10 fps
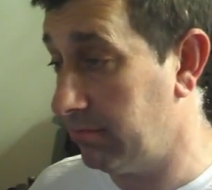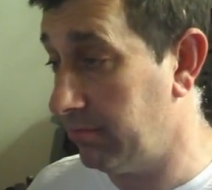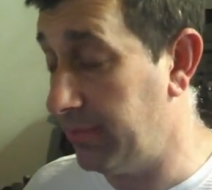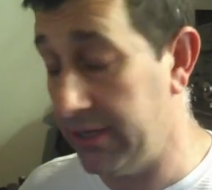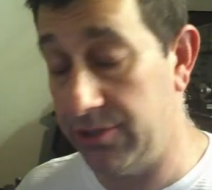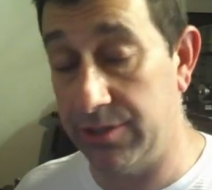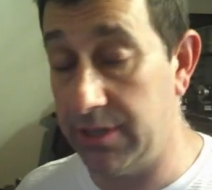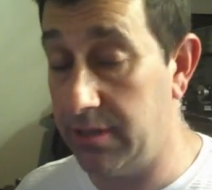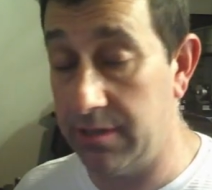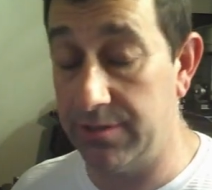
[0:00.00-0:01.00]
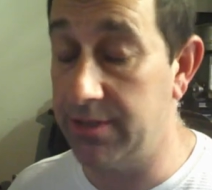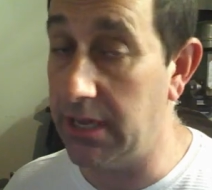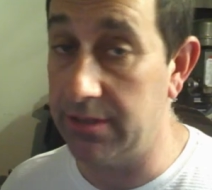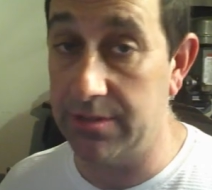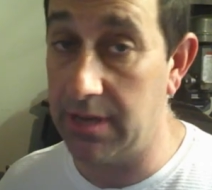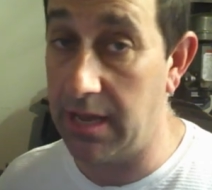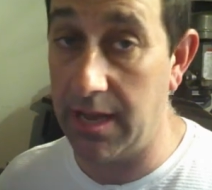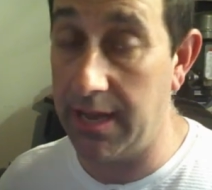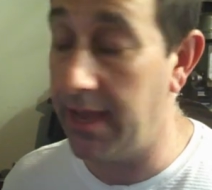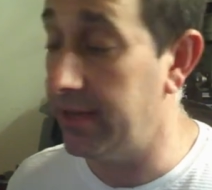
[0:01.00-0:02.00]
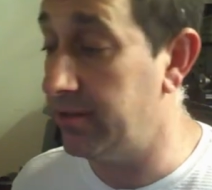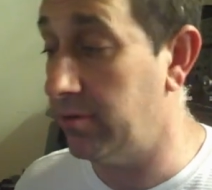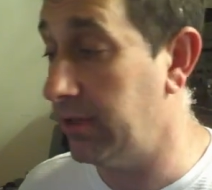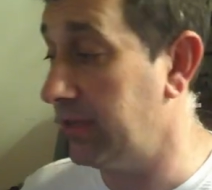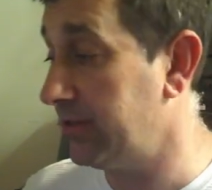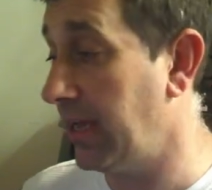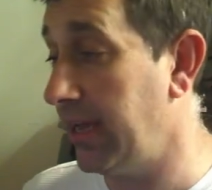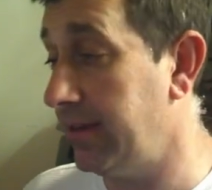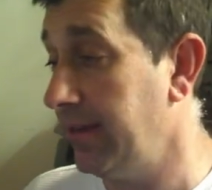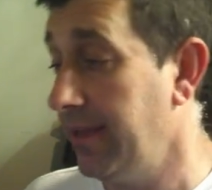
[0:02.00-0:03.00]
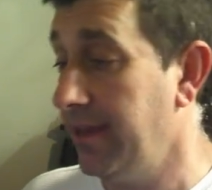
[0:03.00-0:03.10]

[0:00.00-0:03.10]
But this stinks. I hate doing this. I hate,